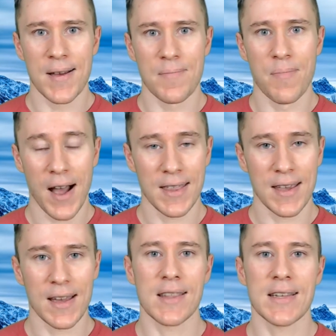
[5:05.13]
by the
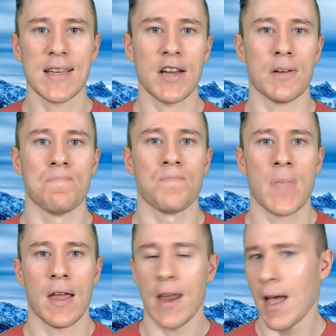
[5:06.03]
end of the session.
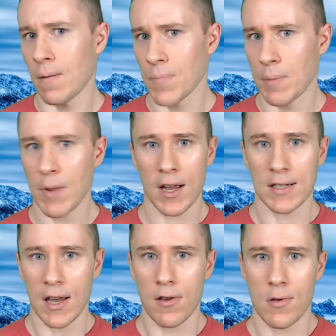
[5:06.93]
Now, I'm not going to
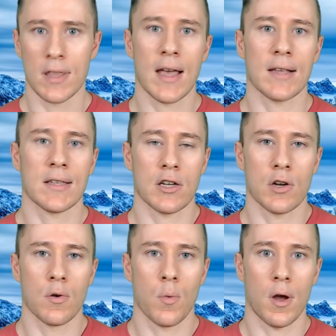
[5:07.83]
tell you that that
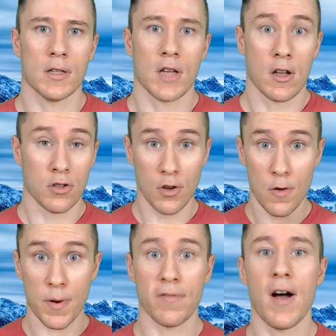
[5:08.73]
session was
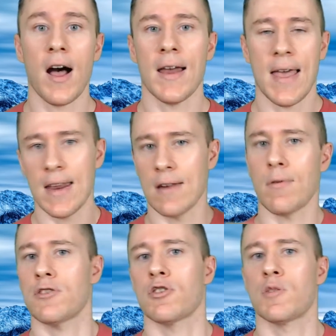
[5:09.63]
super fun, and in
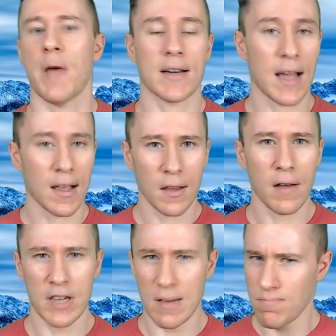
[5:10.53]
retrospect, I
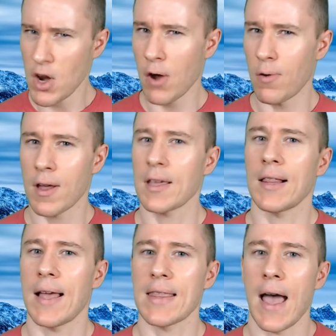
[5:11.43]
loved it. No, nothing
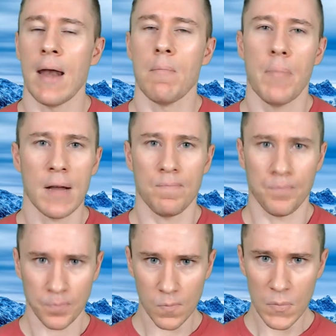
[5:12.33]
like that. But
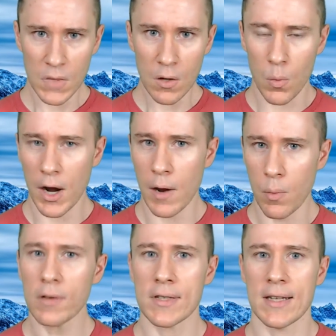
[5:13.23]
what I
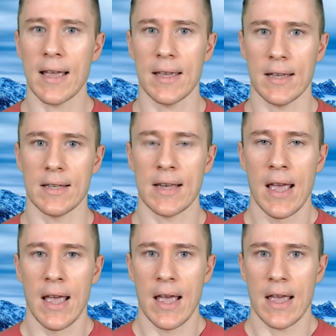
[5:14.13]
will say is
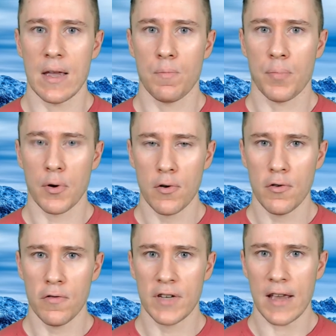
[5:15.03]
it
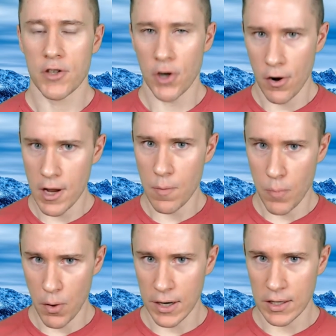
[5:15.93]
proved a turning
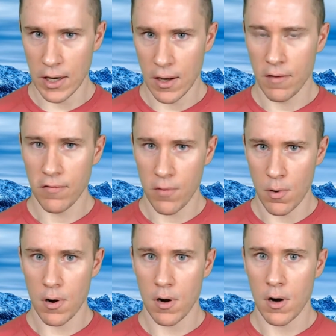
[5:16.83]
point
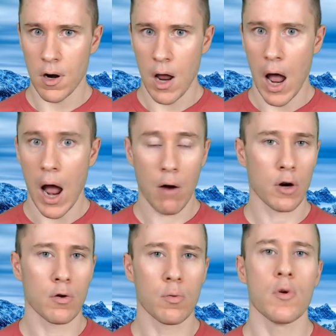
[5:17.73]
for our
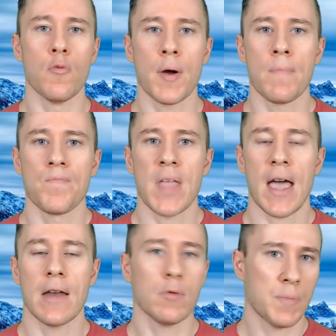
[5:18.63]
group.
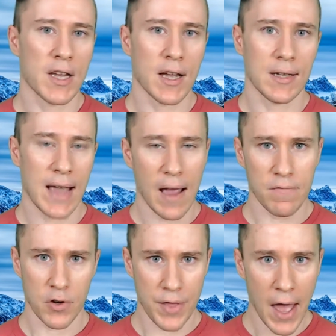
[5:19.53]
And it was because
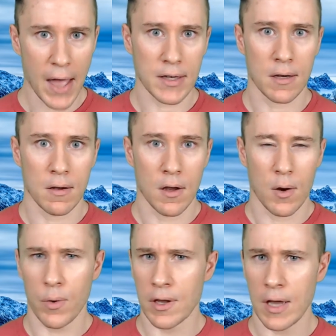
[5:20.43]
after that,
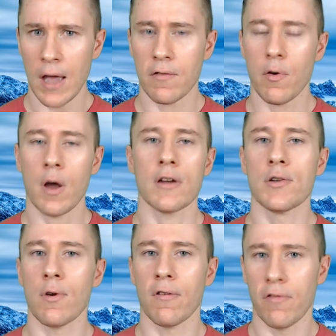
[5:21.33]
we kind of wanted
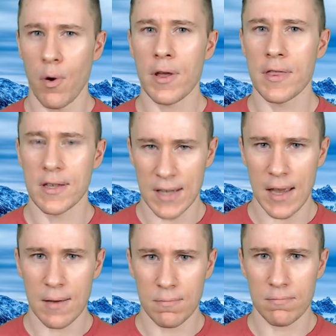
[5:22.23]
to avoid the
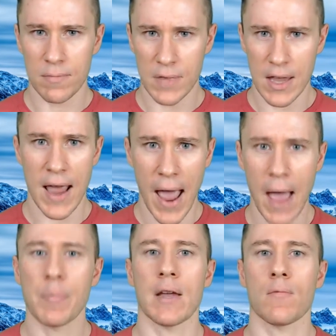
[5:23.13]
same thing
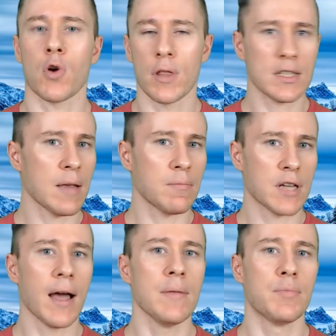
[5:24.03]
happening, or the same
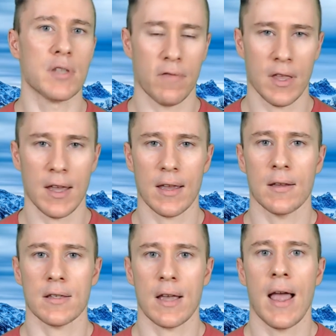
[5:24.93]
types of
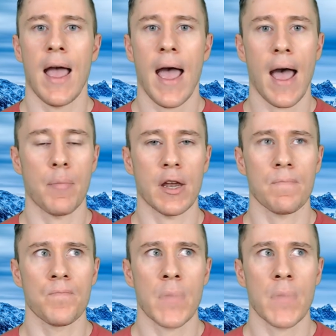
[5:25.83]
things happening.